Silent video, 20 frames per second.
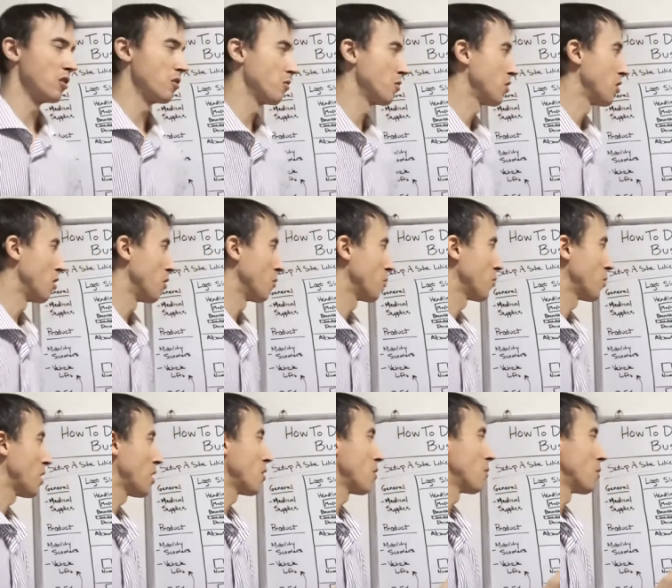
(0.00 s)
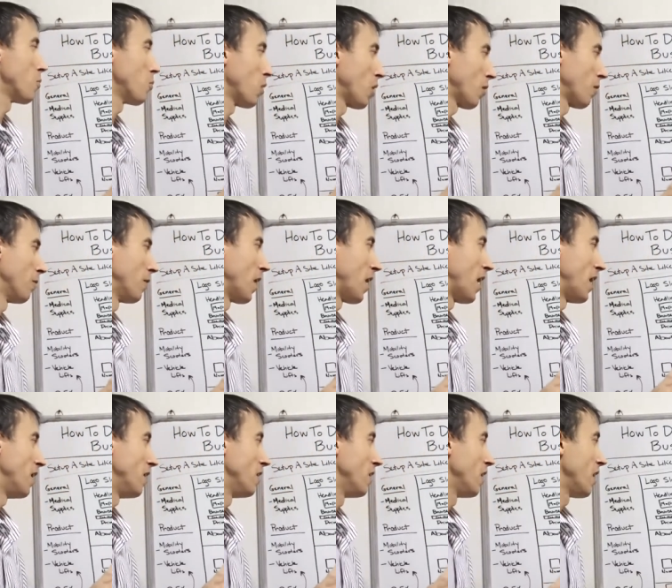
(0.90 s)
you know either would work
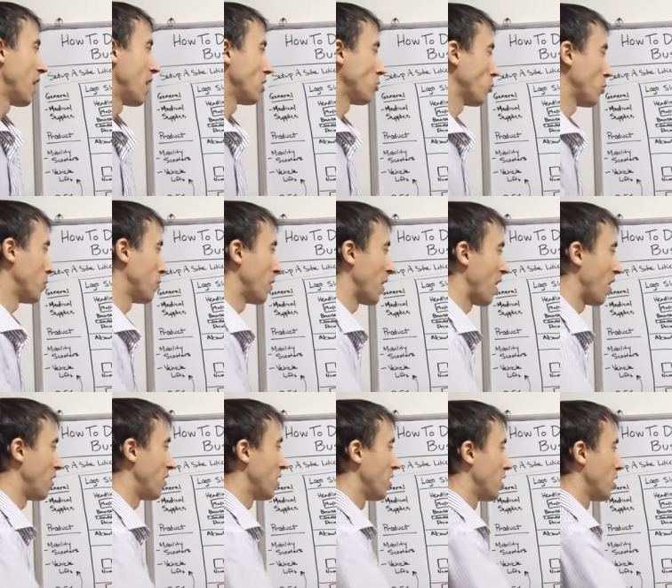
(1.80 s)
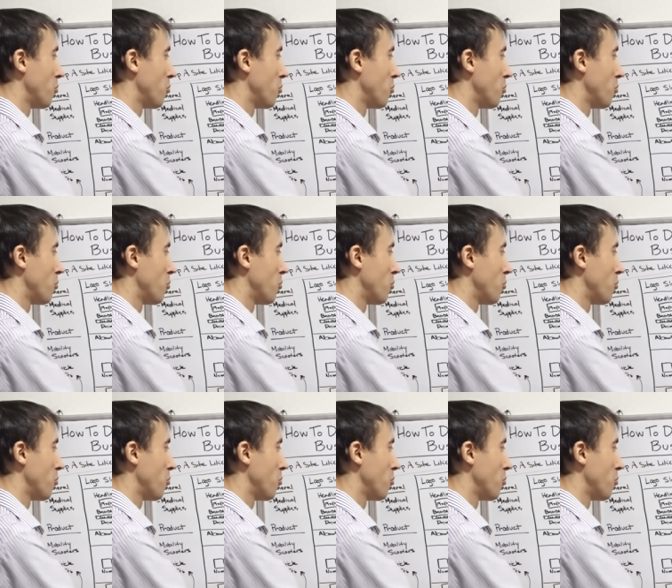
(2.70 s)
fine, as we found.